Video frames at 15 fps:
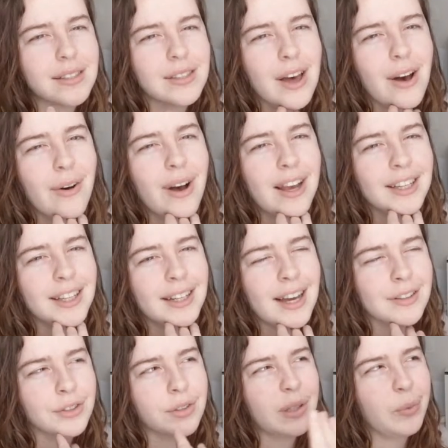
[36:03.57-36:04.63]
so I could
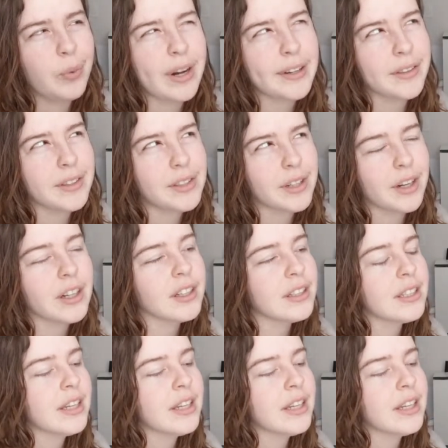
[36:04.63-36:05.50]
actually wear the skirt.